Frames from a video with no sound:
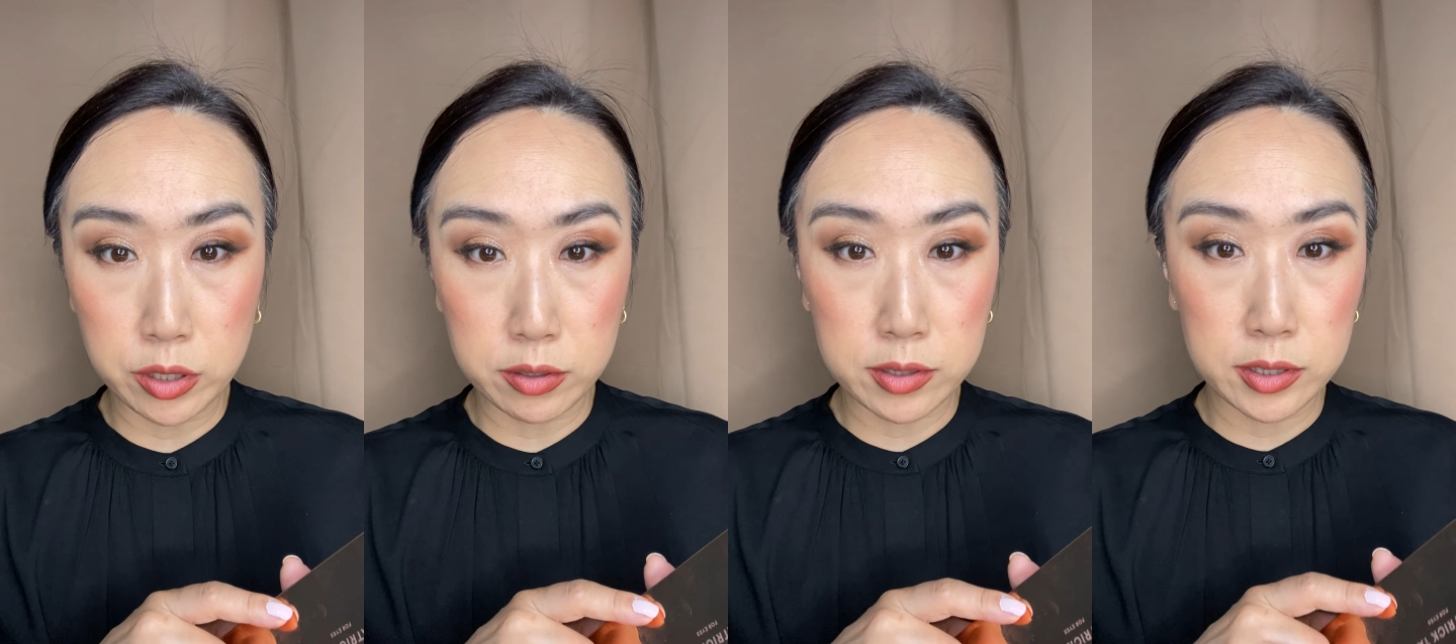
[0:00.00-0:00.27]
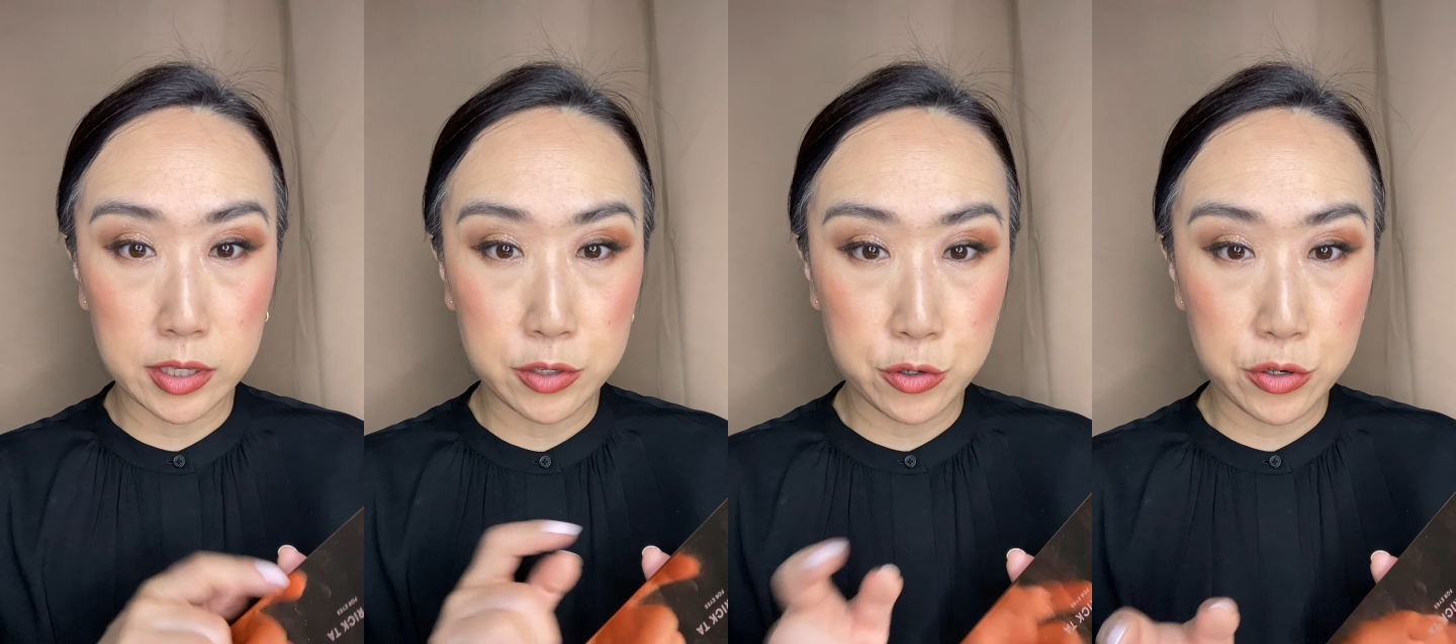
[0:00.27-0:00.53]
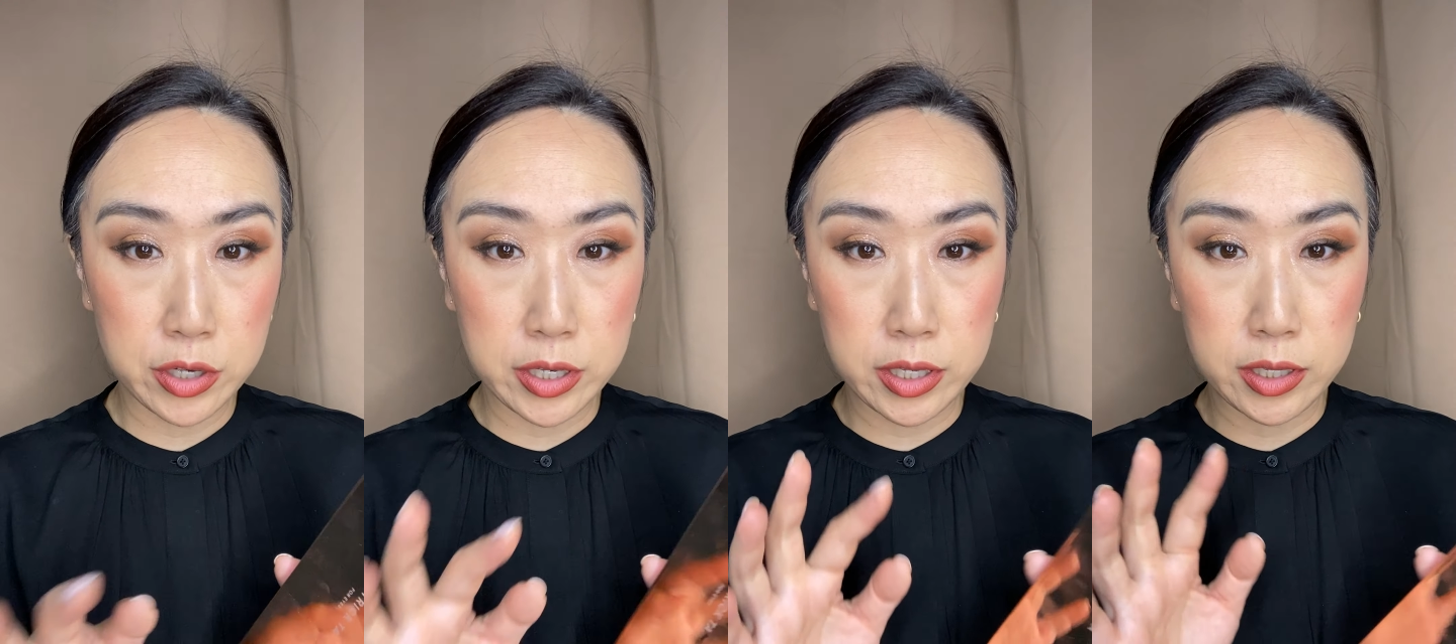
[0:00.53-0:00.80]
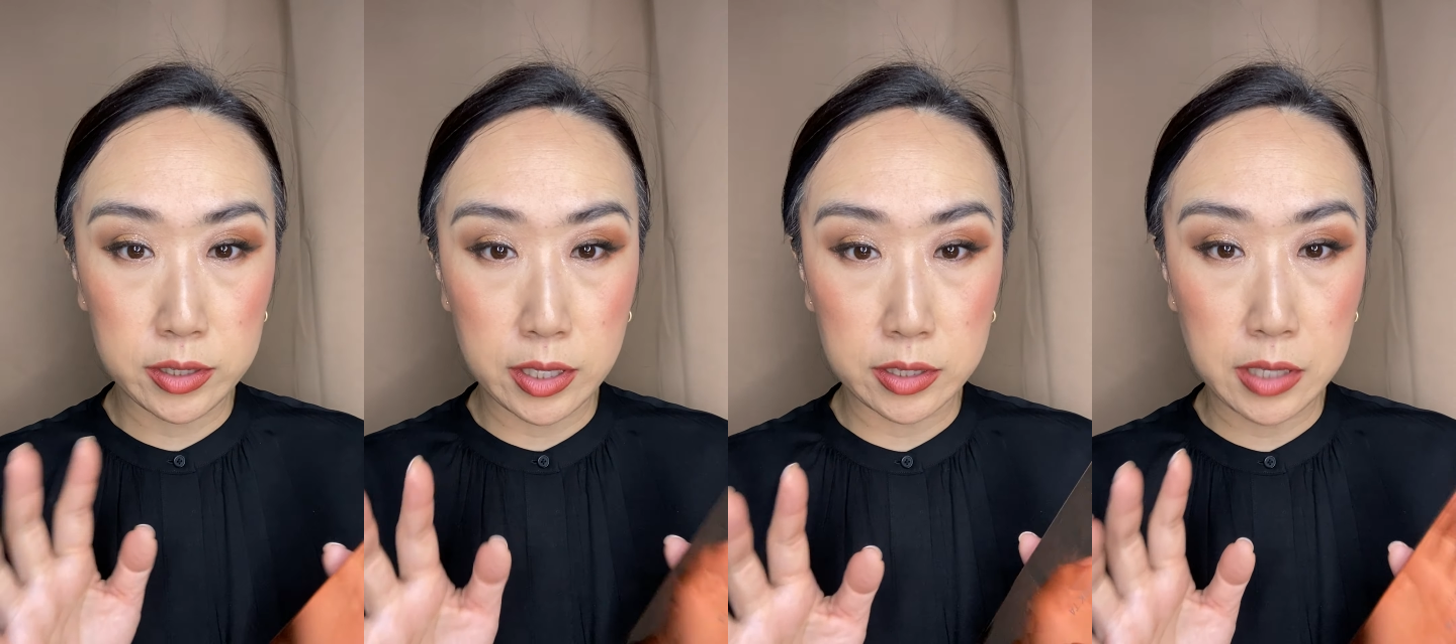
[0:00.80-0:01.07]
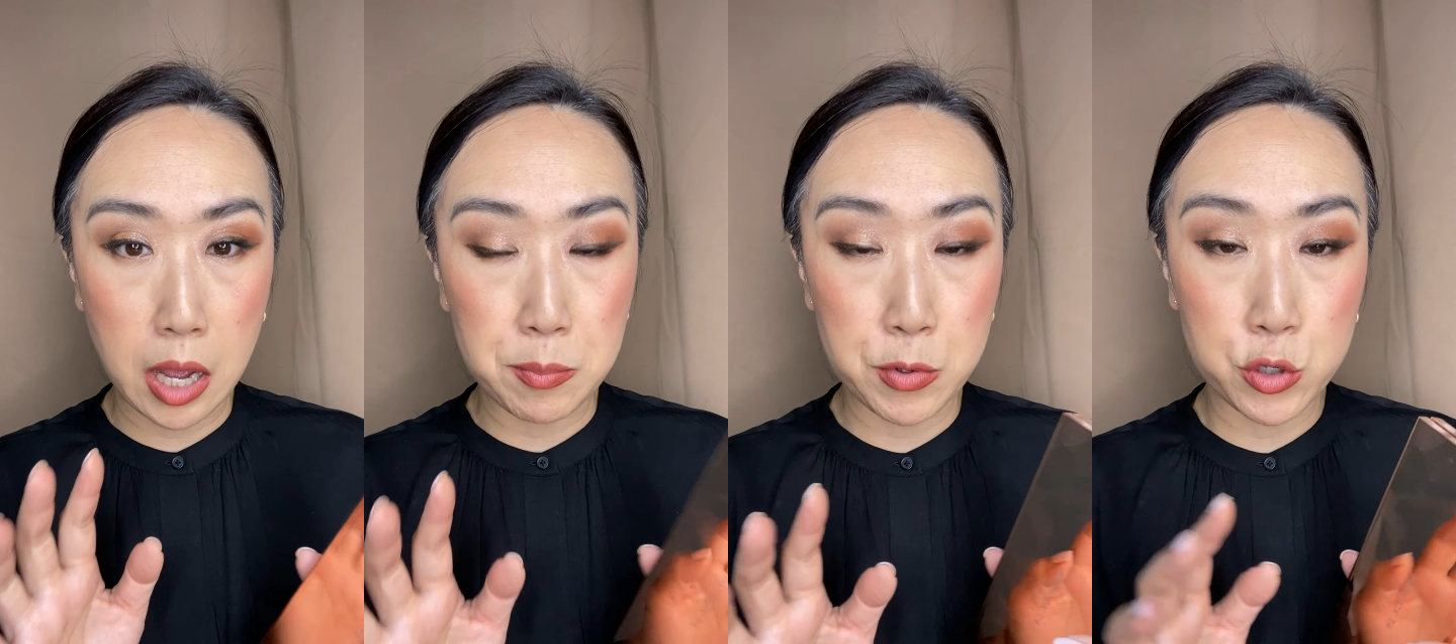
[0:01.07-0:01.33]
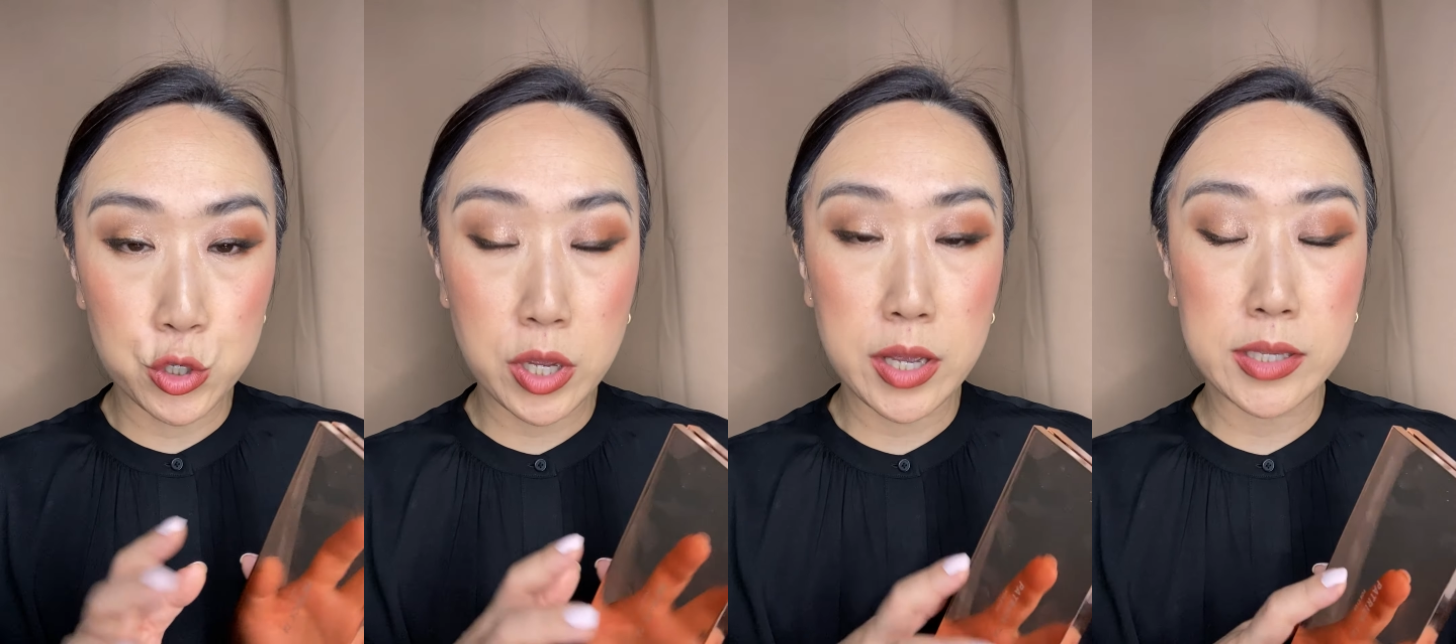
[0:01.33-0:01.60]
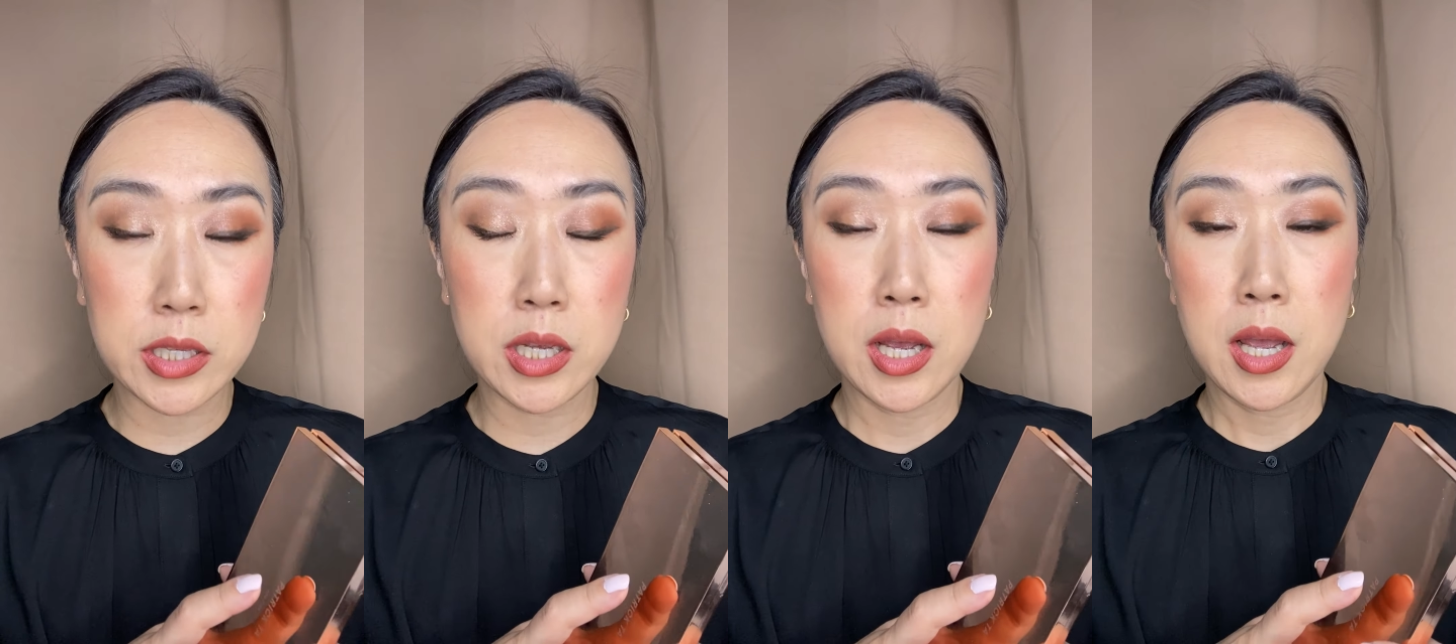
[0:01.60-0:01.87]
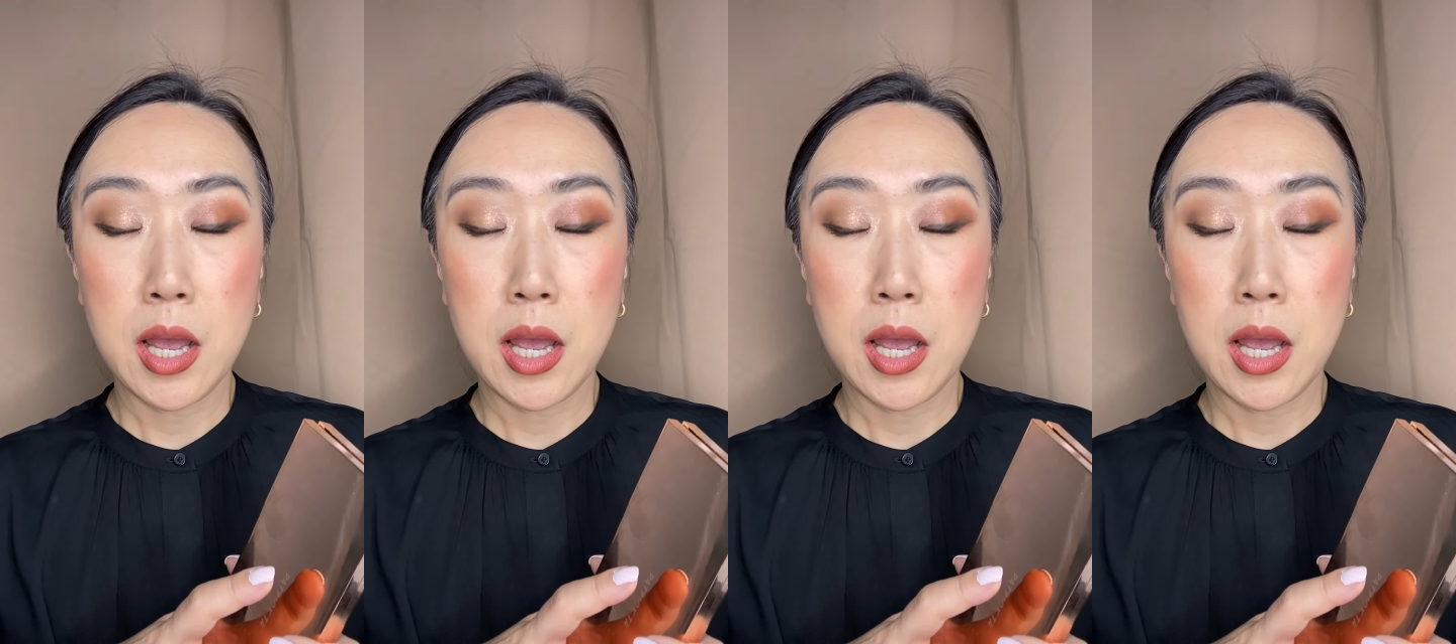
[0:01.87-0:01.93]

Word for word: the glittery like topper shades.